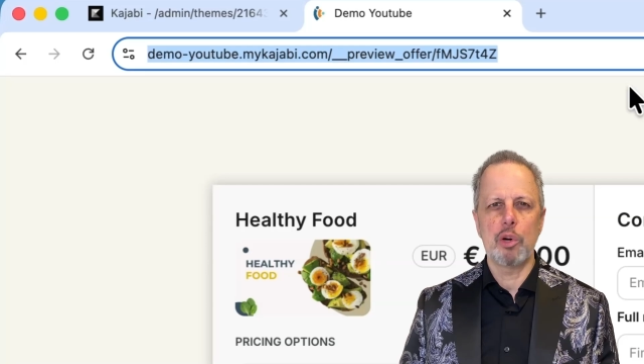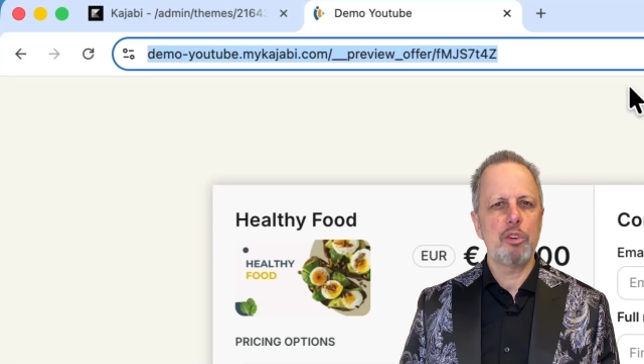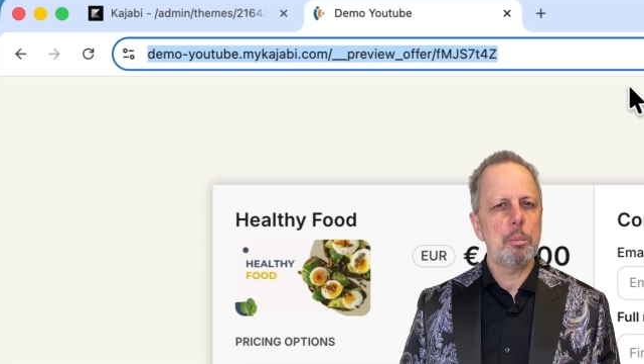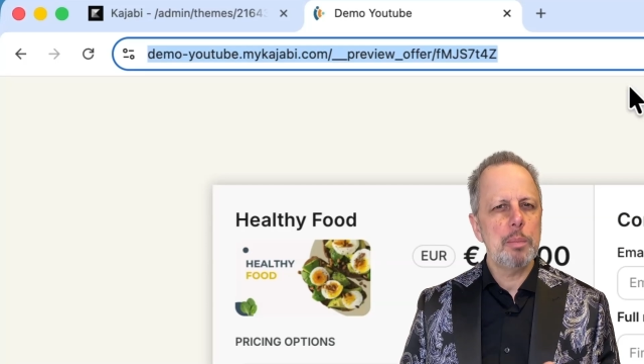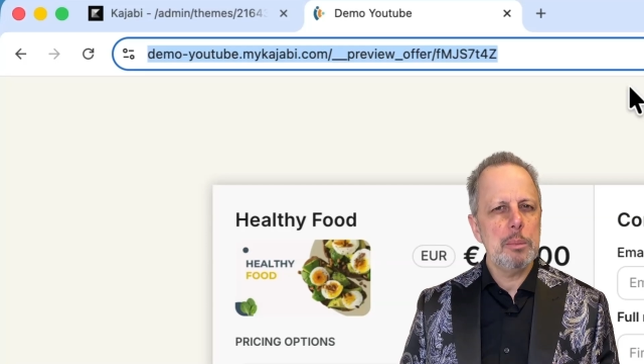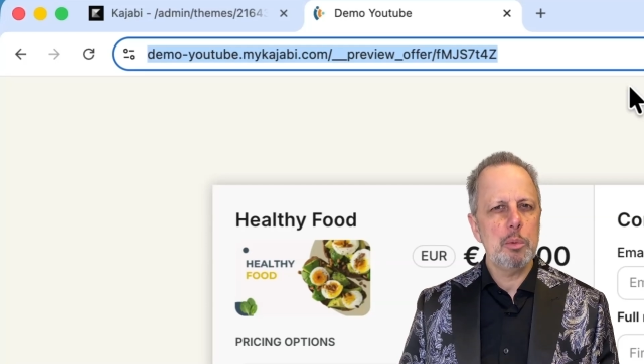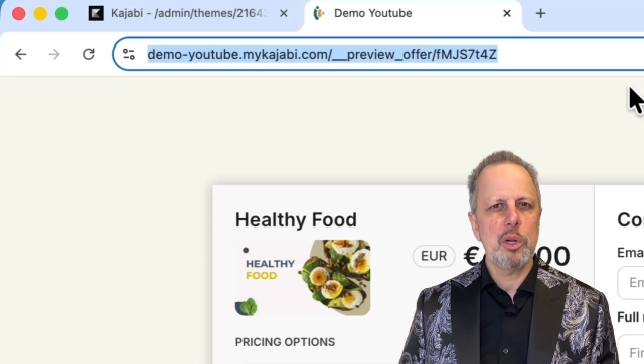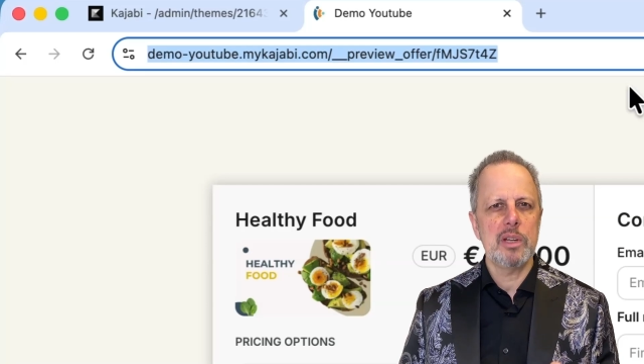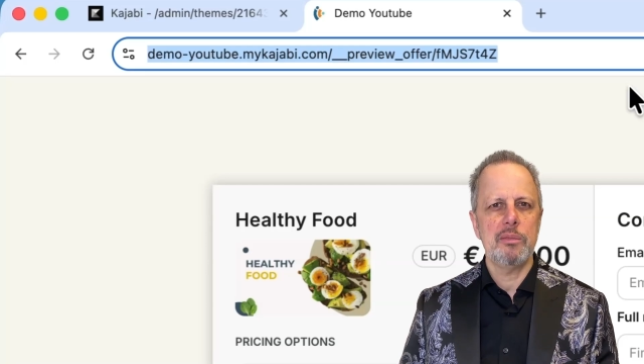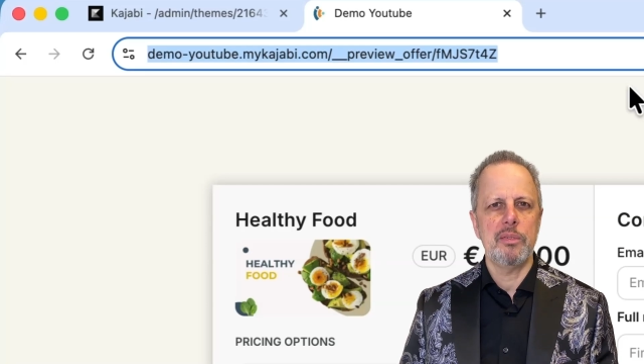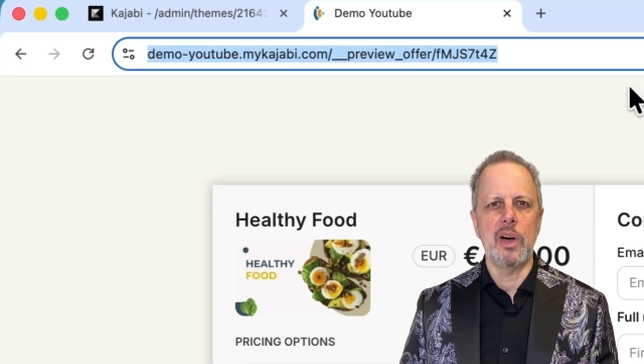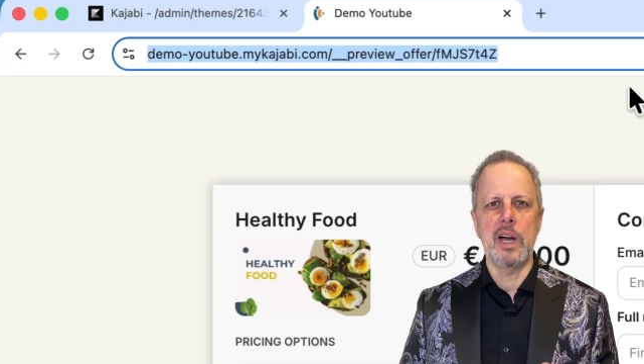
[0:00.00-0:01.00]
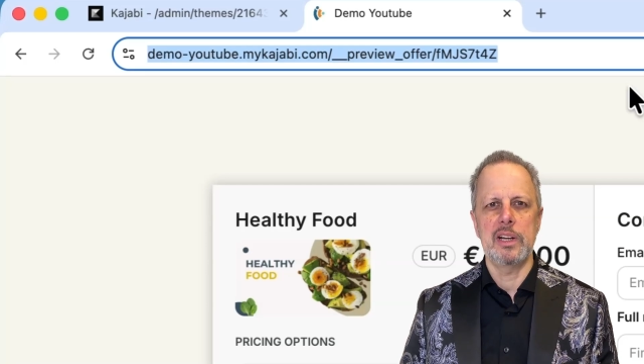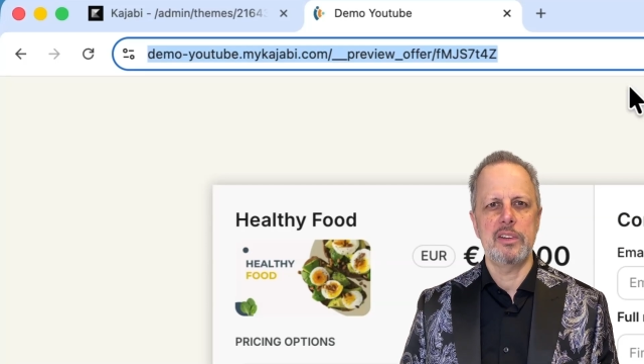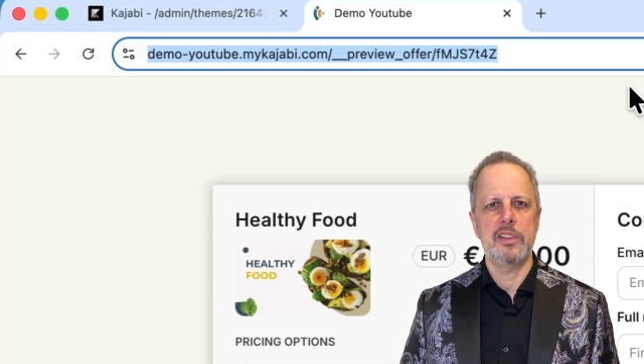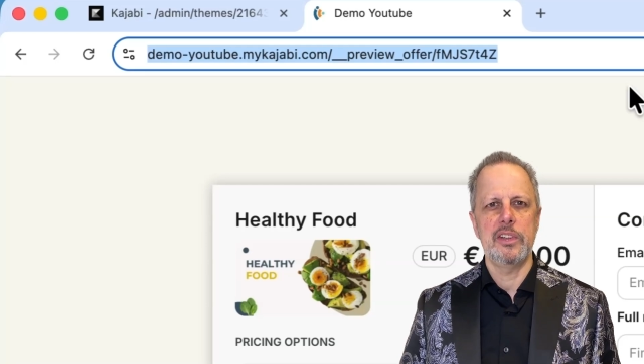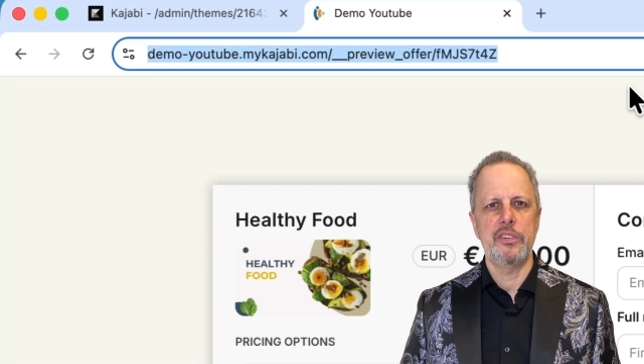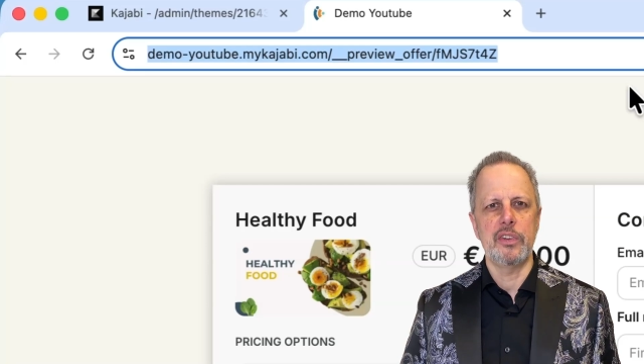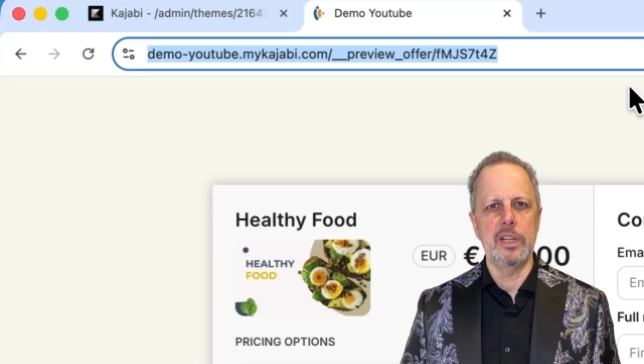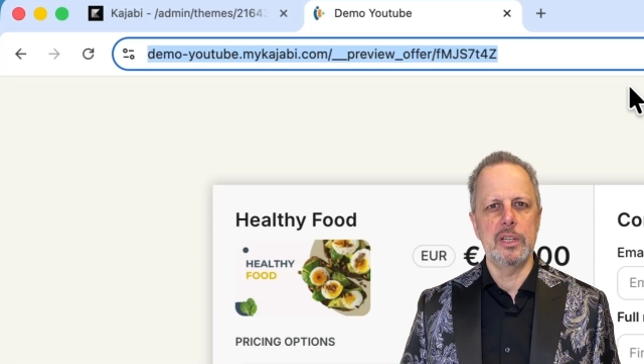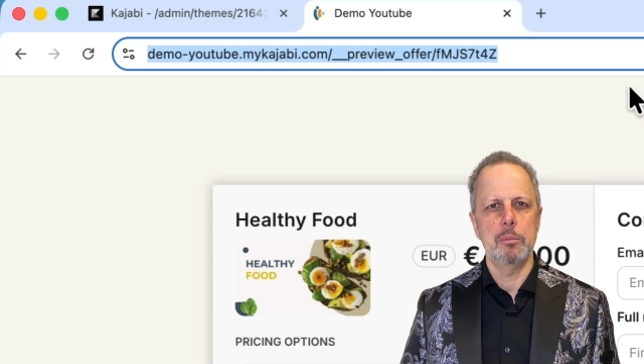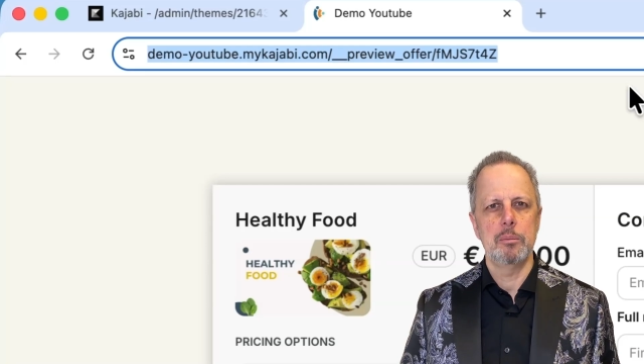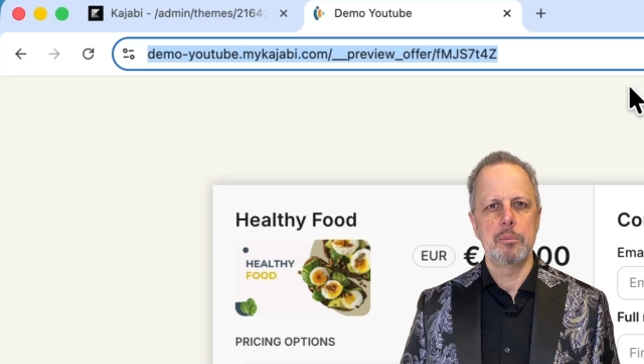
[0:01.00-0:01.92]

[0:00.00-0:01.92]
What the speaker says: so people can find it easily.